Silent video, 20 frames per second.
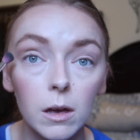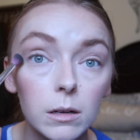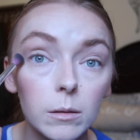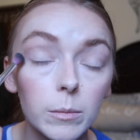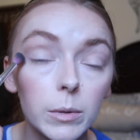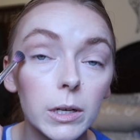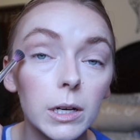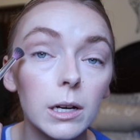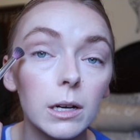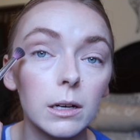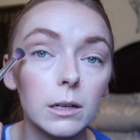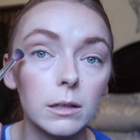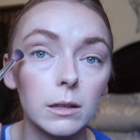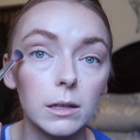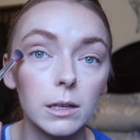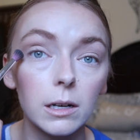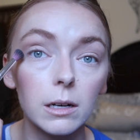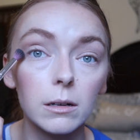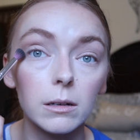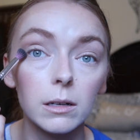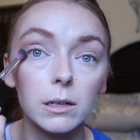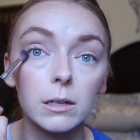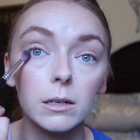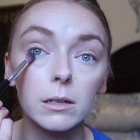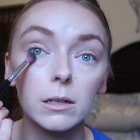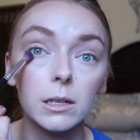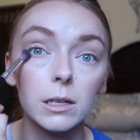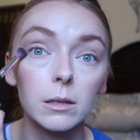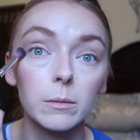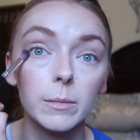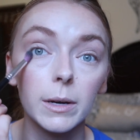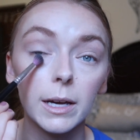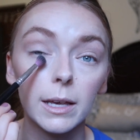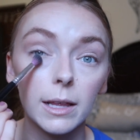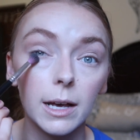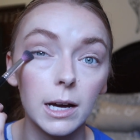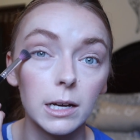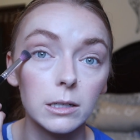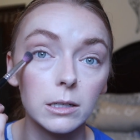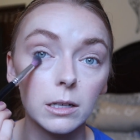I'll put a little underneath my
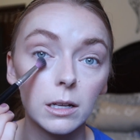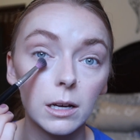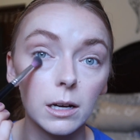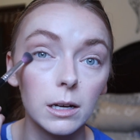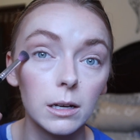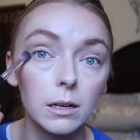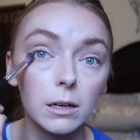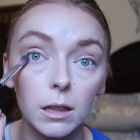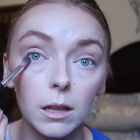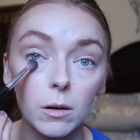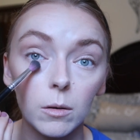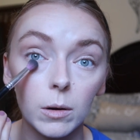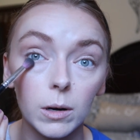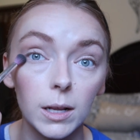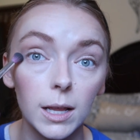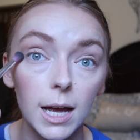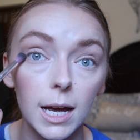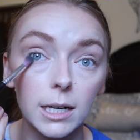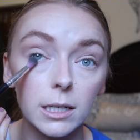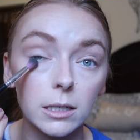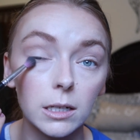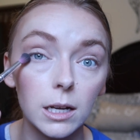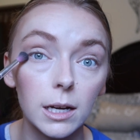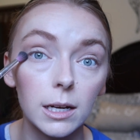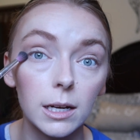lash line, lower lash